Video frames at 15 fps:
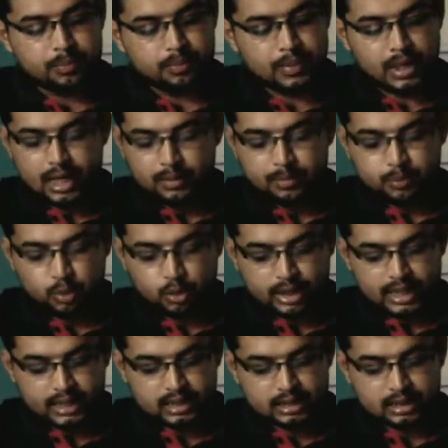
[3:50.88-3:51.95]
and
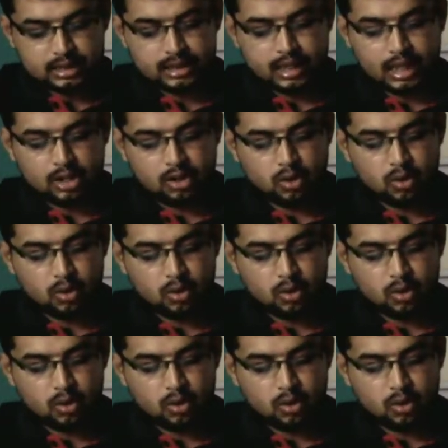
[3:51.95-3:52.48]
protects the